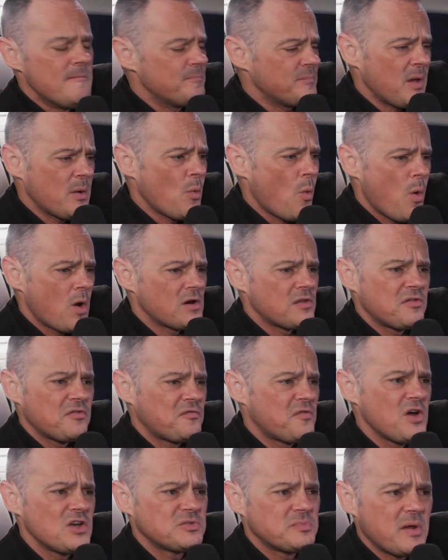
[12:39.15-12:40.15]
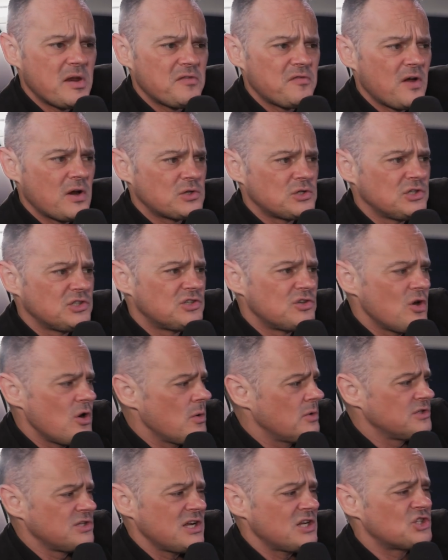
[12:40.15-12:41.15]
They were one of the first manufacturers to do it. It
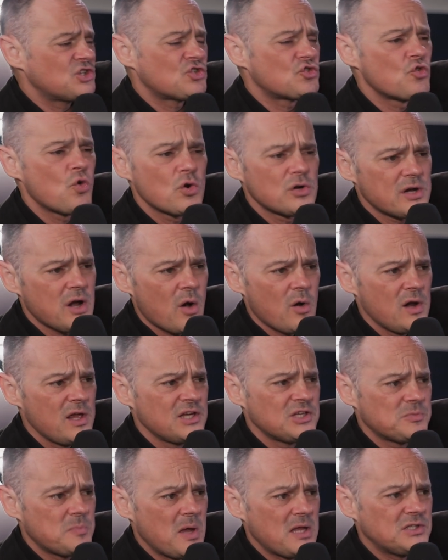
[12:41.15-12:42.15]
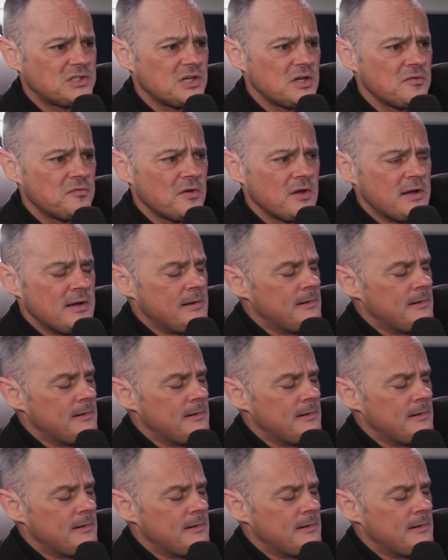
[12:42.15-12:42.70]
was extraordinarily expensive.